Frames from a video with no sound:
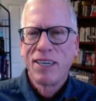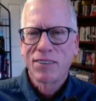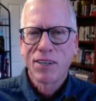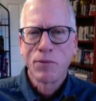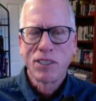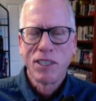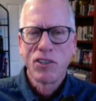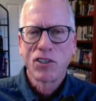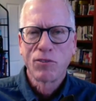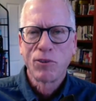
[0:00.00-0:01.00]
as climate
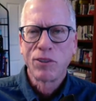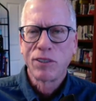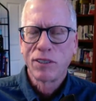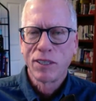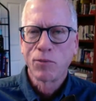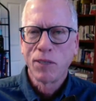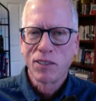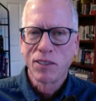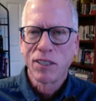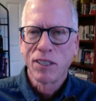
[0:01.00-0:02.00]
change unfolds,
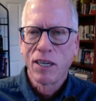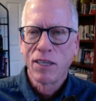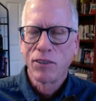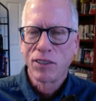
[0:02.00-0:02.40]
especially uh,